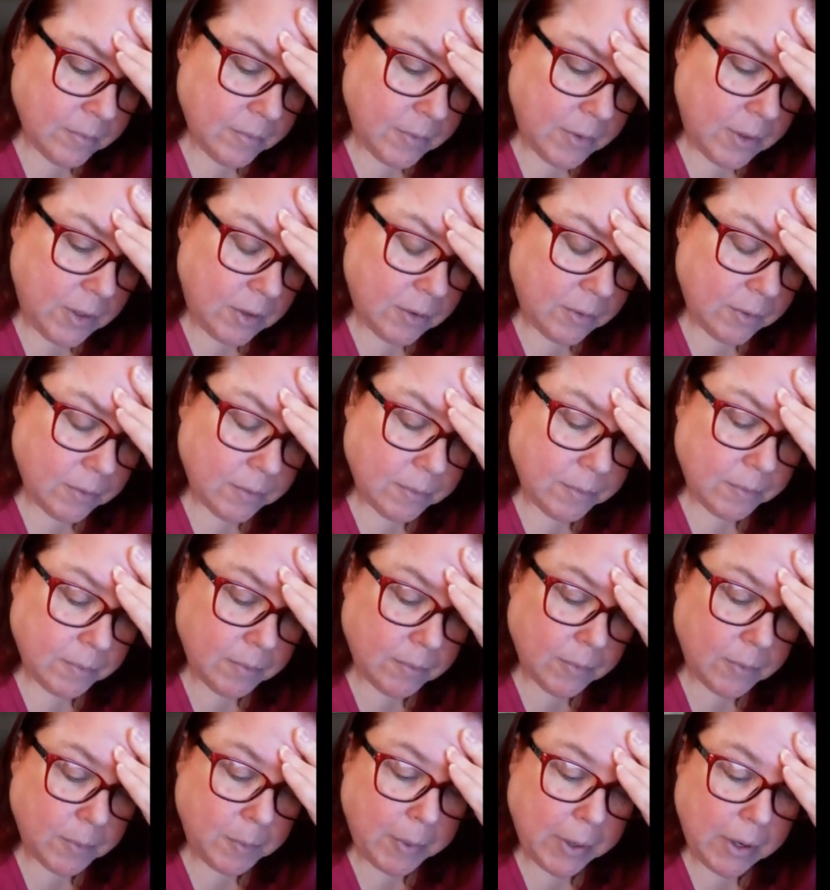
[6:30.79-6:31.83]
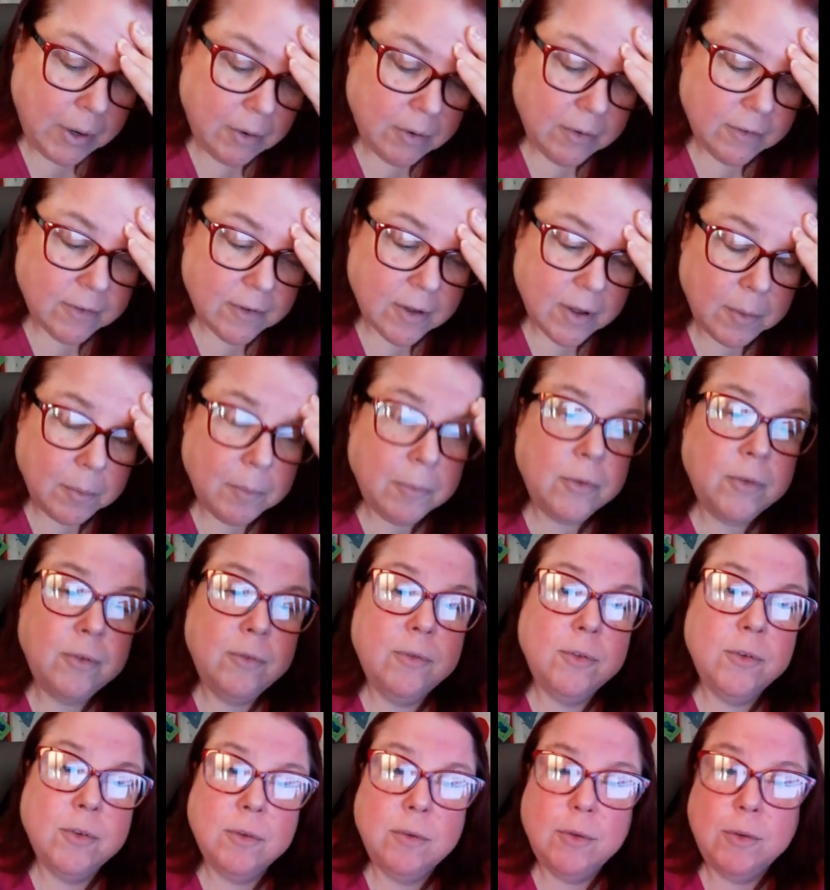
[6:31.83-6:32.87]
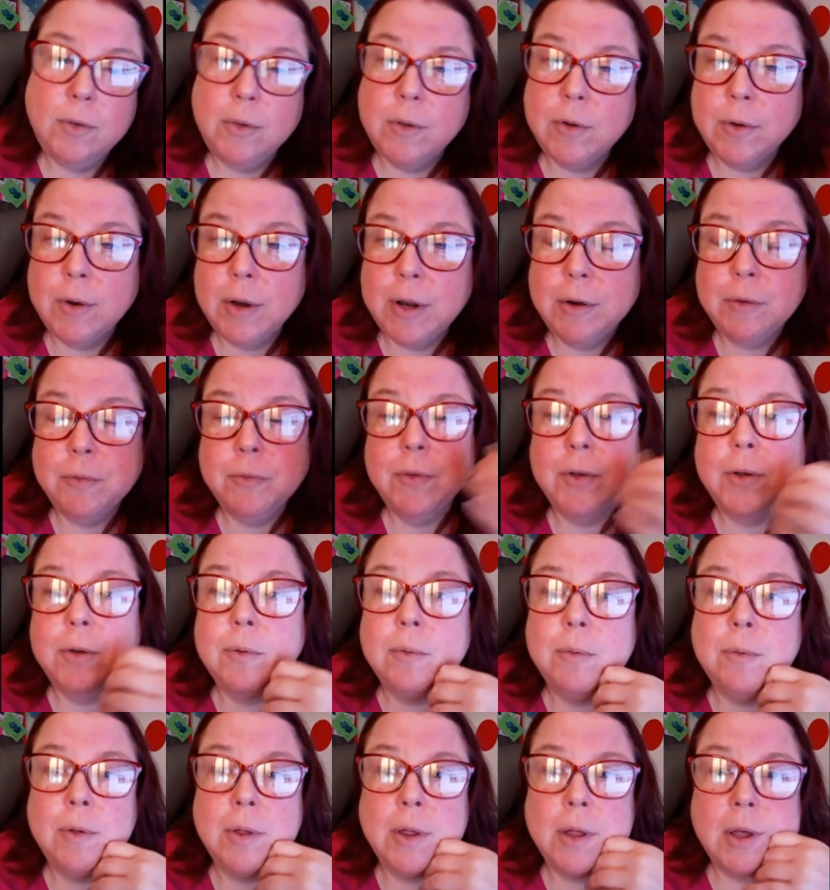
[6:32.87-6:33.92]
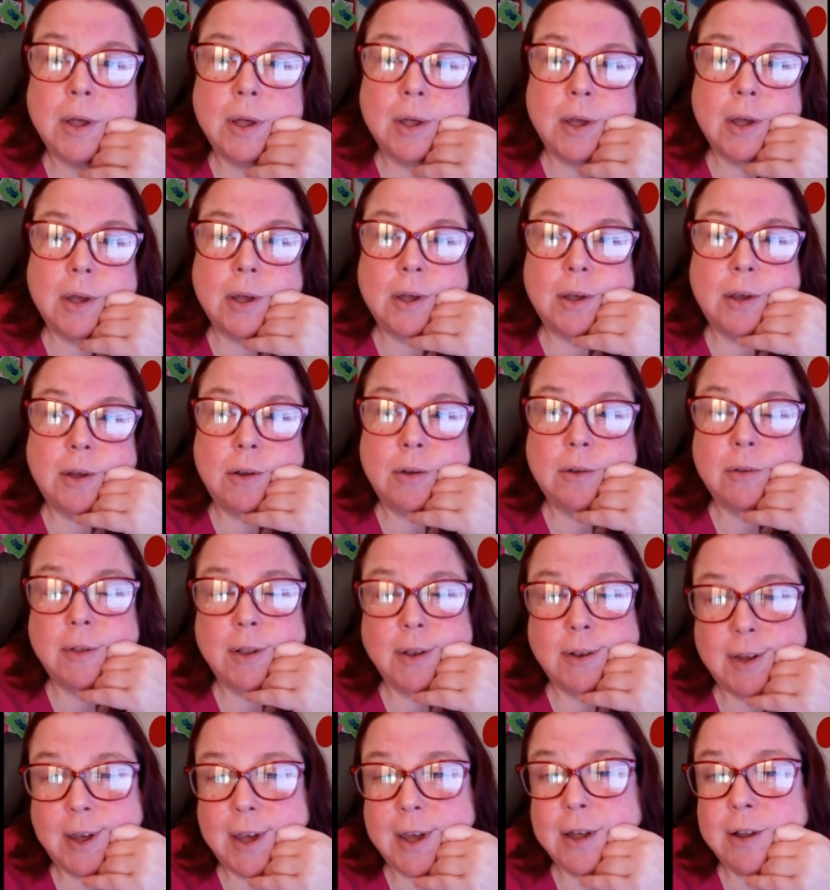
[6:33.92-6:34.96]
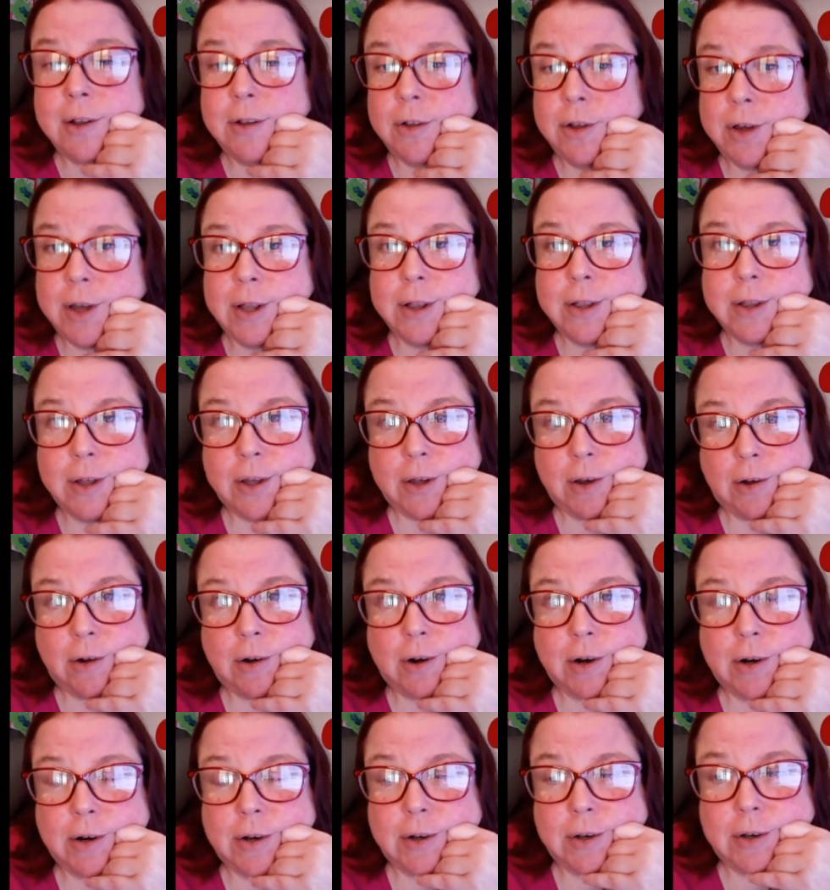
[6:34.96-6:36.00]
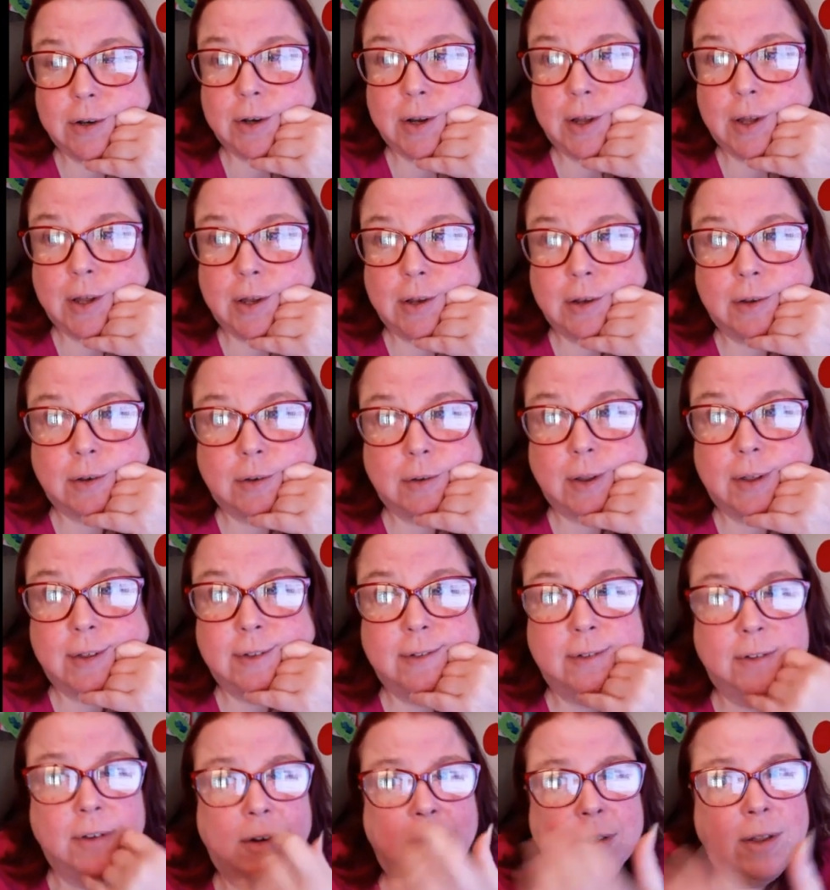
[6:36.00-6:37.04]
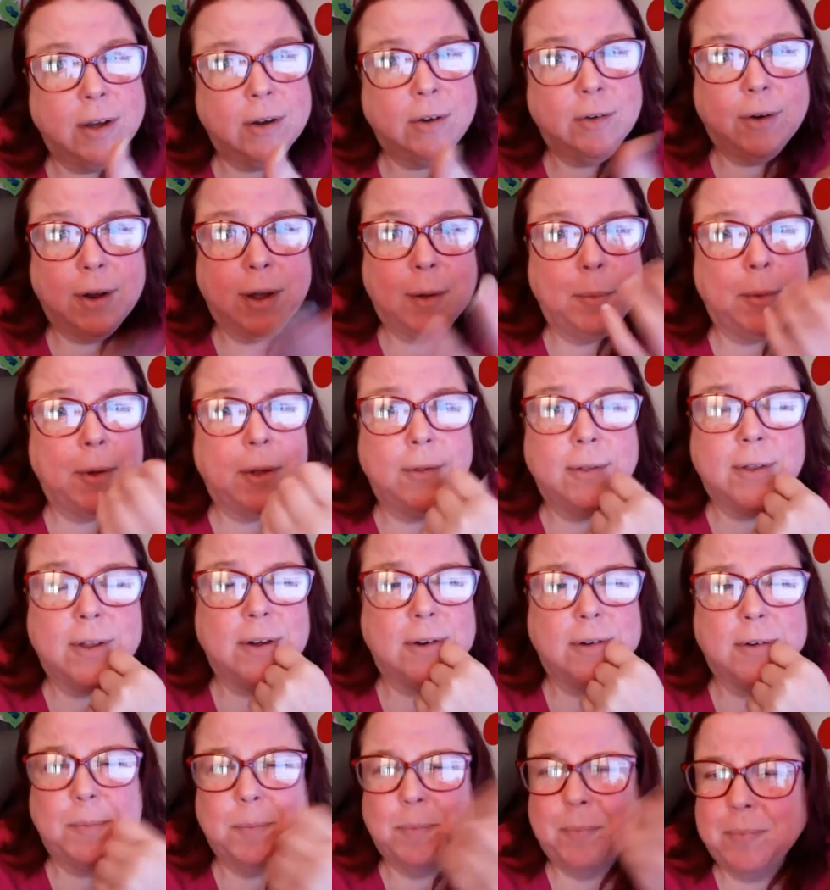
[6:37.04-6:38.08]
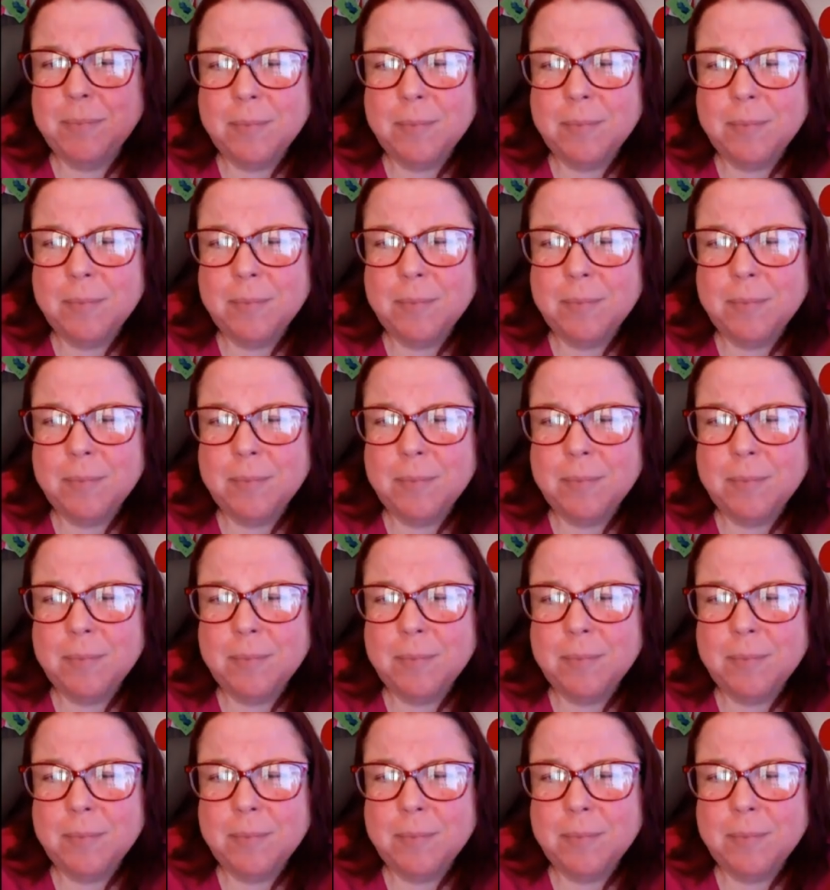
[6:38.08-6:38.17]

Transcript: you know, when parents come to do their interview, you know, they take a look at the yard and they see all that crap out there.